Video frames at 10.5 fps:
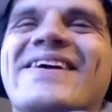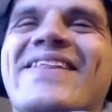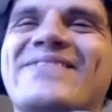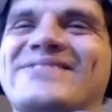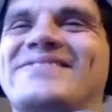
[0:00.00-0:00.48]

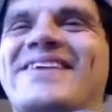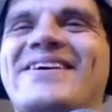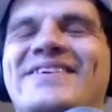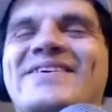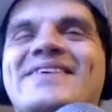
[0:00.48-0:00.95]
That was
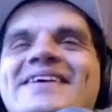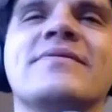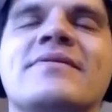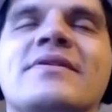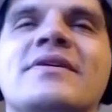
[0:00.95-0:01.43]
scary. Okay.
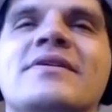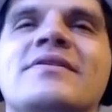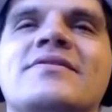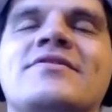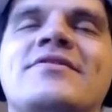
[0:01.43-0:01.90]

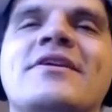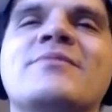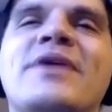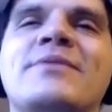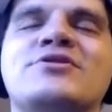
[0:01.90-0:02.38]
Sing
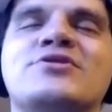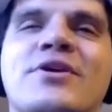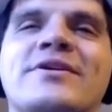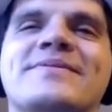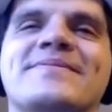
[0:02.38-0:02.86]
Baby
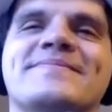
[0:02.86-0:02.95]
Shark.